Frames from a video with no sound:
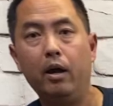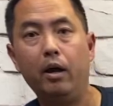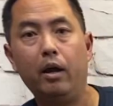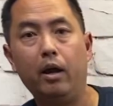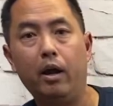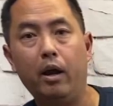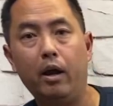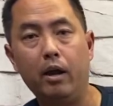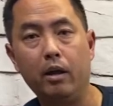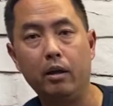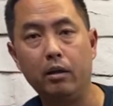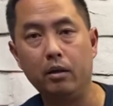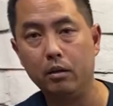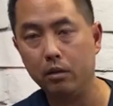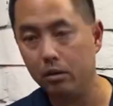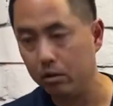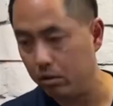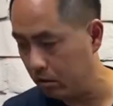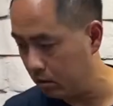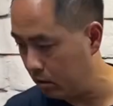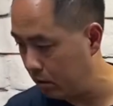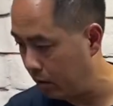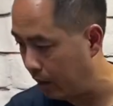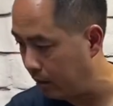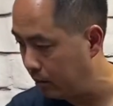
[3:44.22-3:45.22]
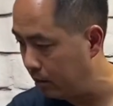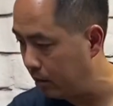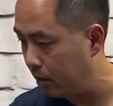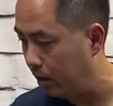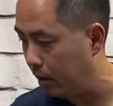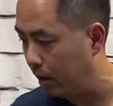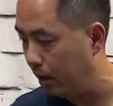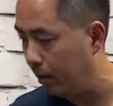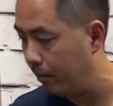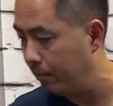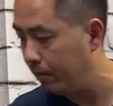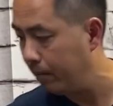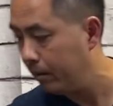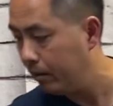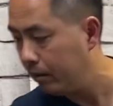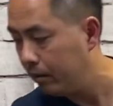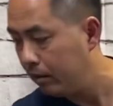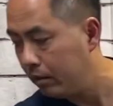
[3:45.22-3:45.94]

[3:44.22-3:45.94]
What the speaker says: and tighten up